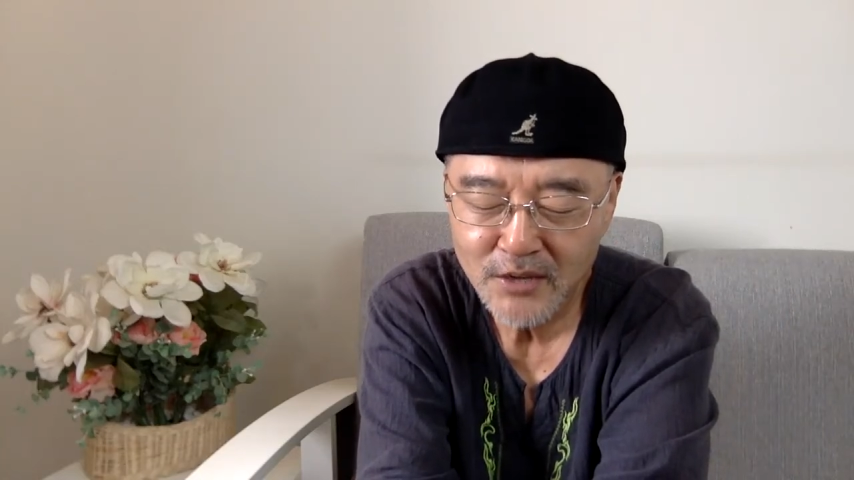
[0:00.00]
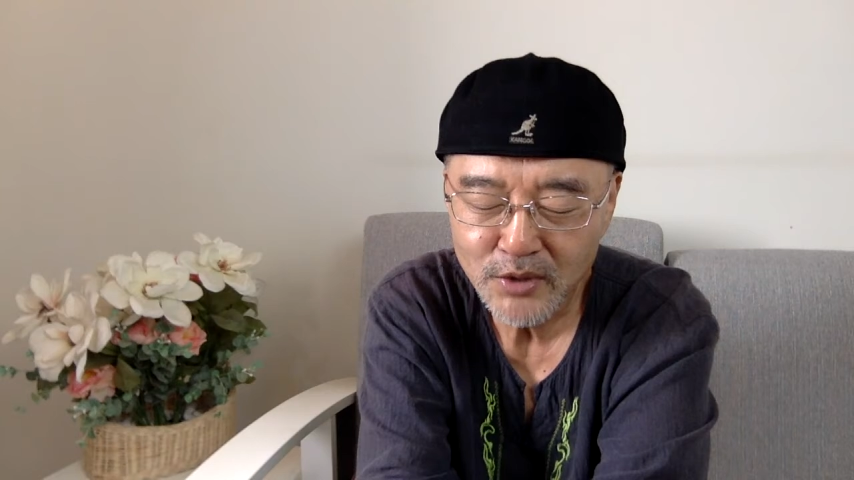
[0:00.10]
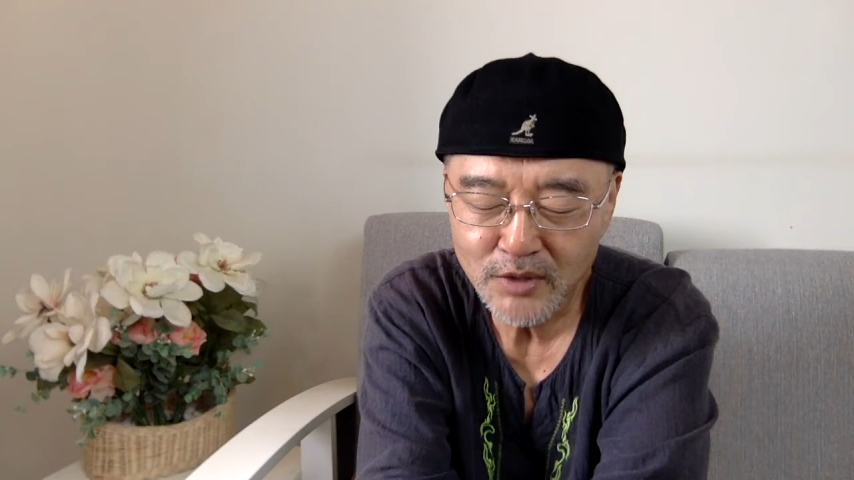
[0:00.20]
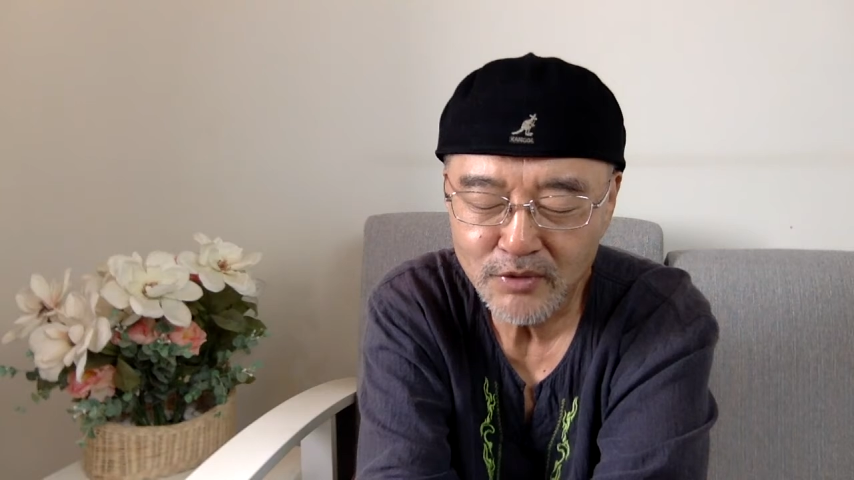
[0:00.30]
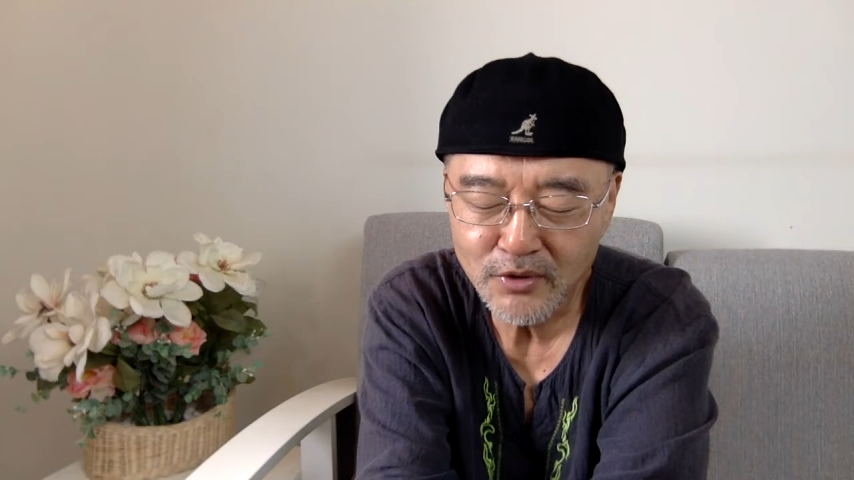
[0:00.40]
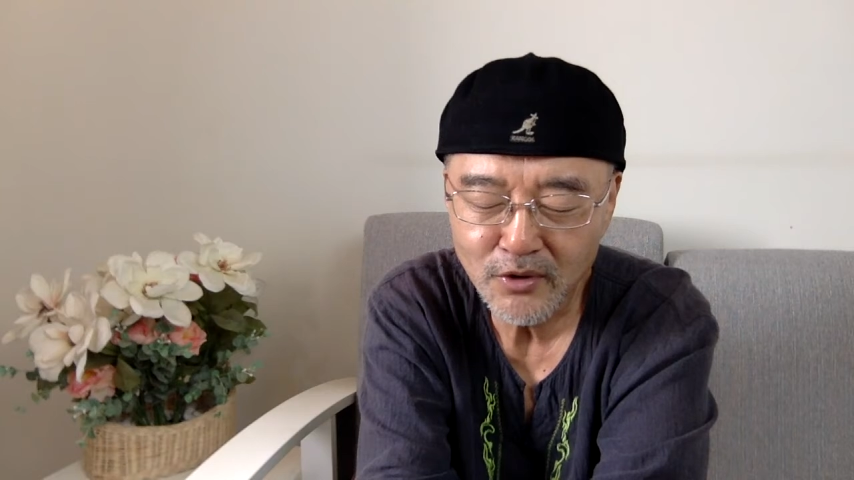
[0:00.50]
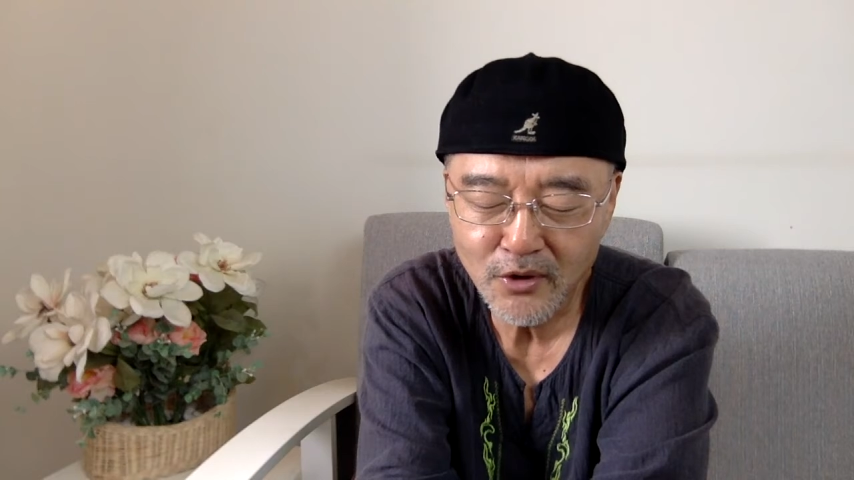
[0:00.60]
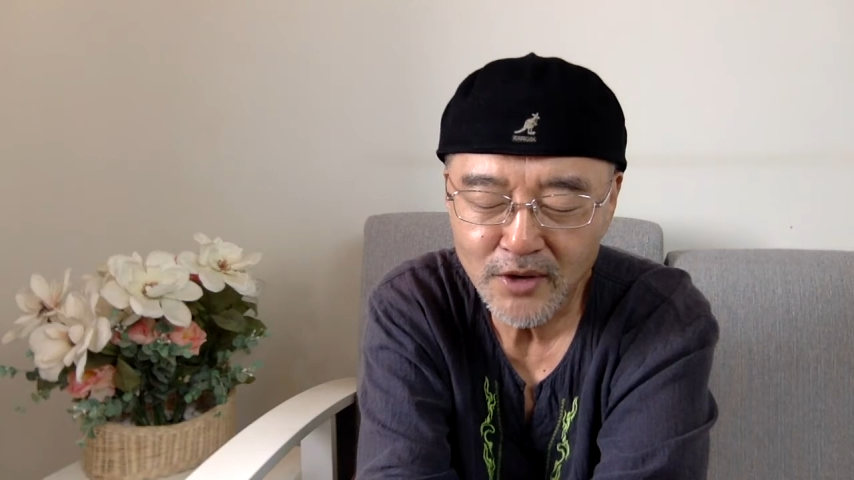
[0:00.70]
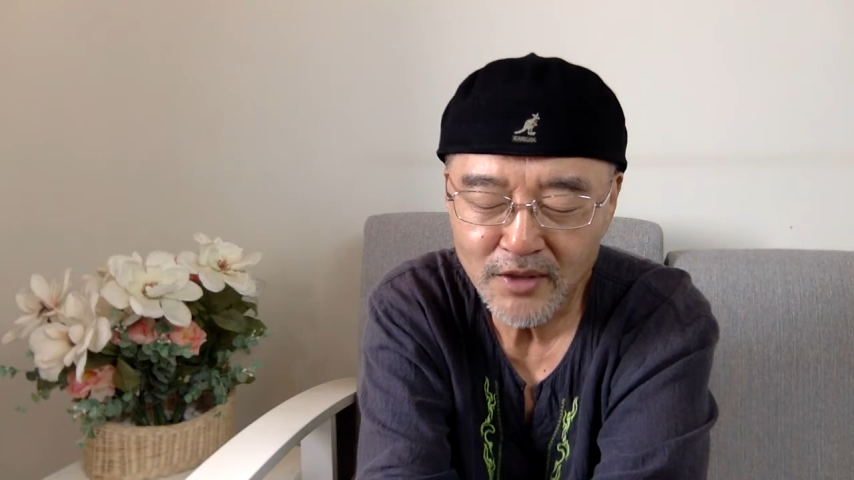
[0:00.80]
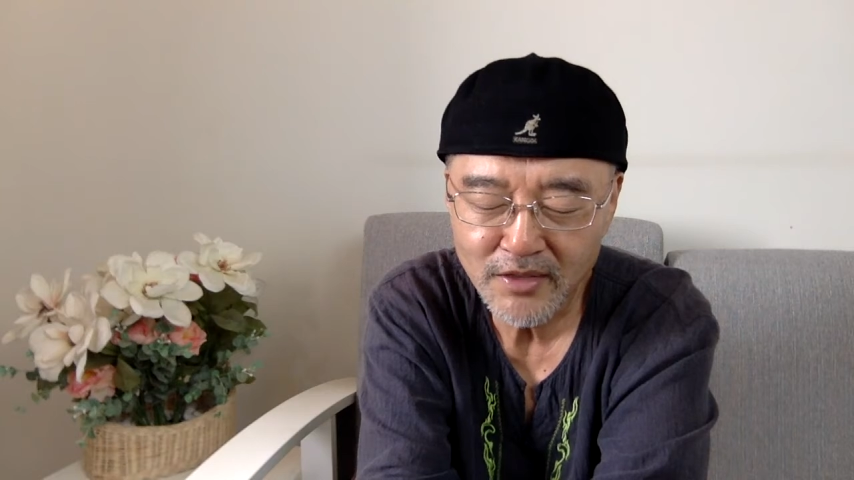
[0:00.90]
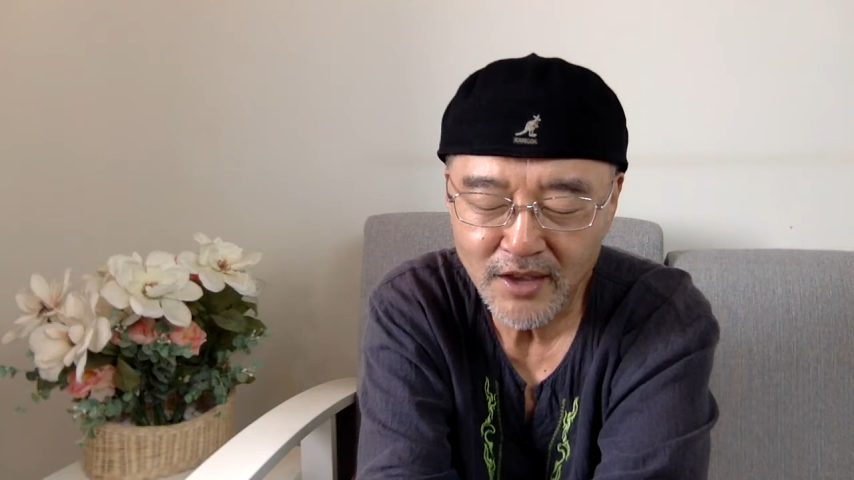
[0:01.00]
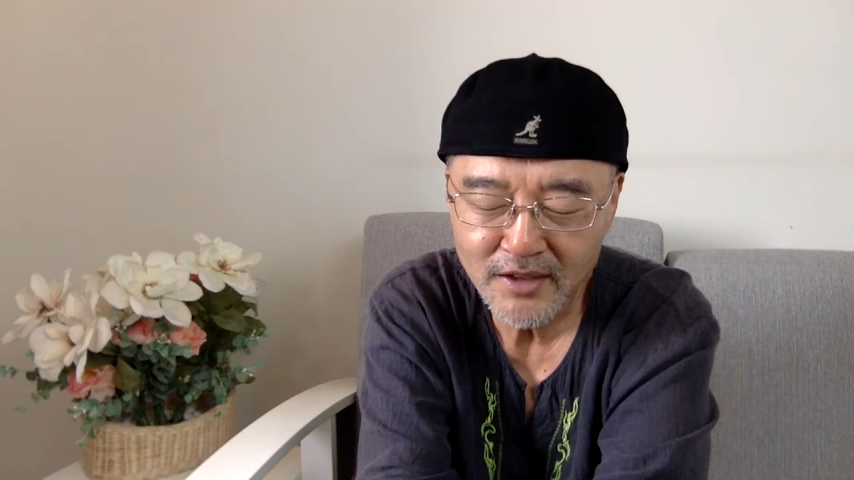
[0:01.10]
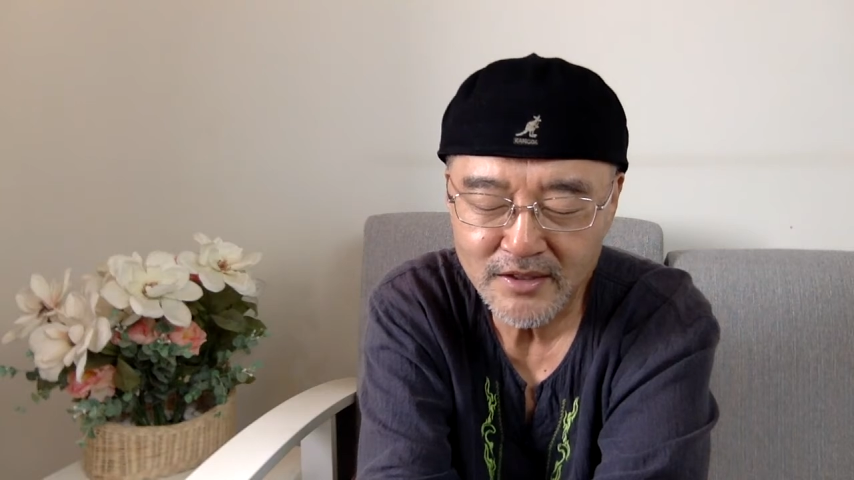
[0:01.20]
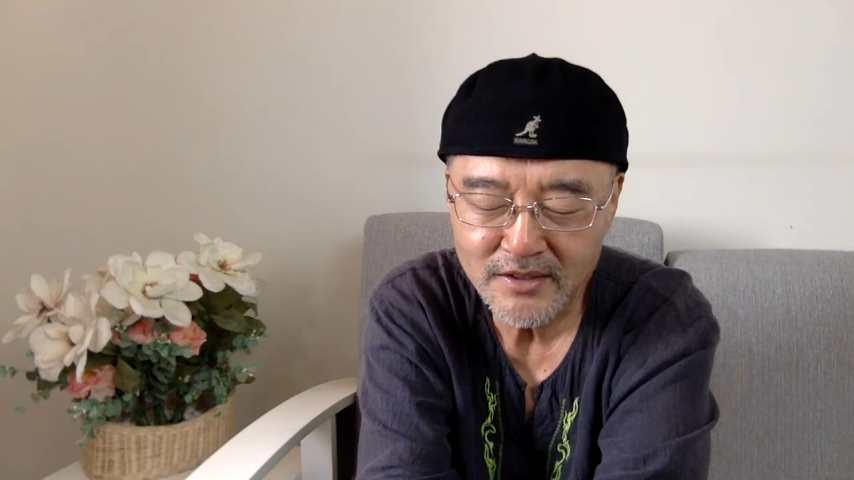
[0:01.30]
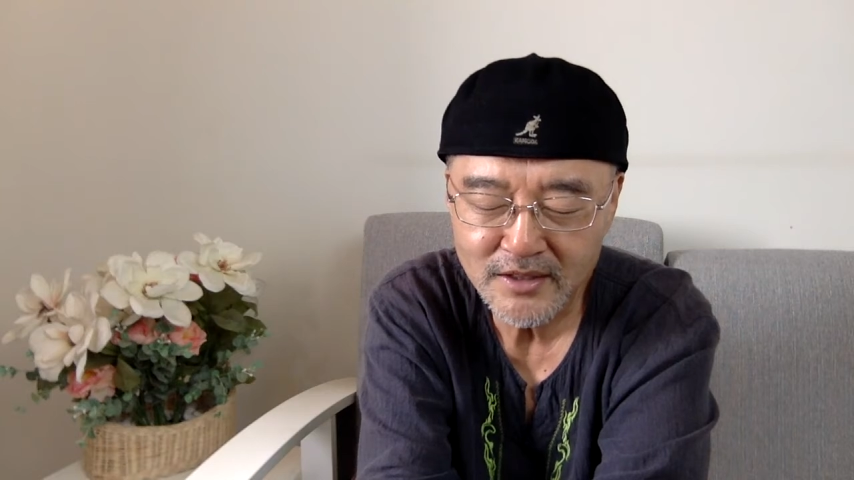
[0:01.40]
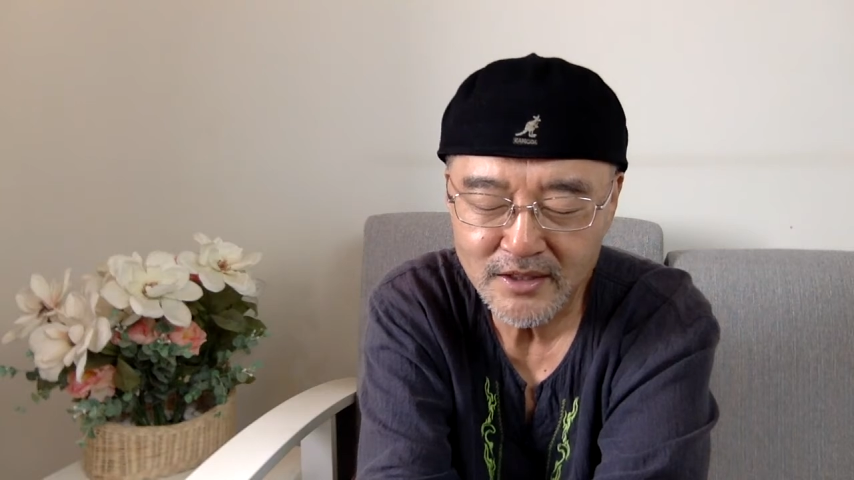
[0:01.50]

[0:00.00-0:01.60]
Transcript: We give you glory and thanks.